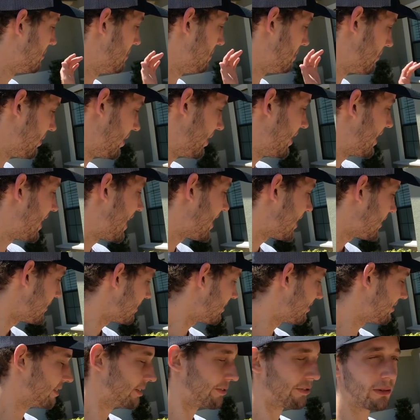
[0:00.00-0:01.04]
But I had
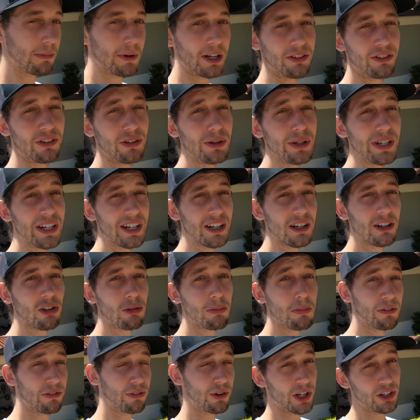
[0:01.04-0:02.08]
this thing for about 2 years
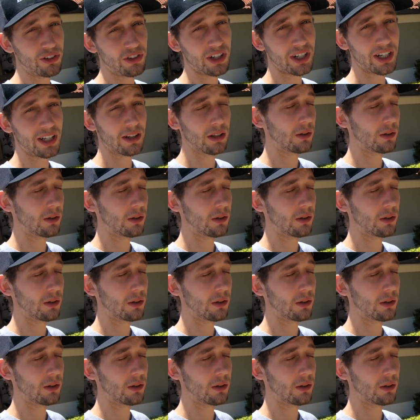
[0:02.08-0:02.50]
before I took it